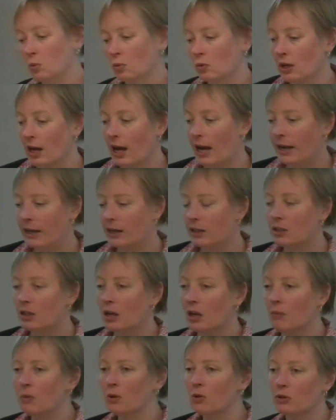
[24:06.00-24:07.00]
will target
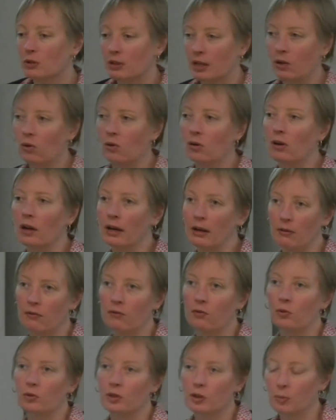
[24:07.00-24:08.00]
because they look like a
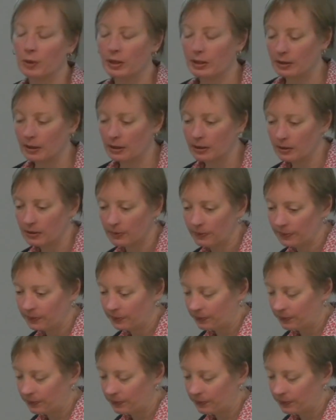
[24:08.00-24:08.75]
food species.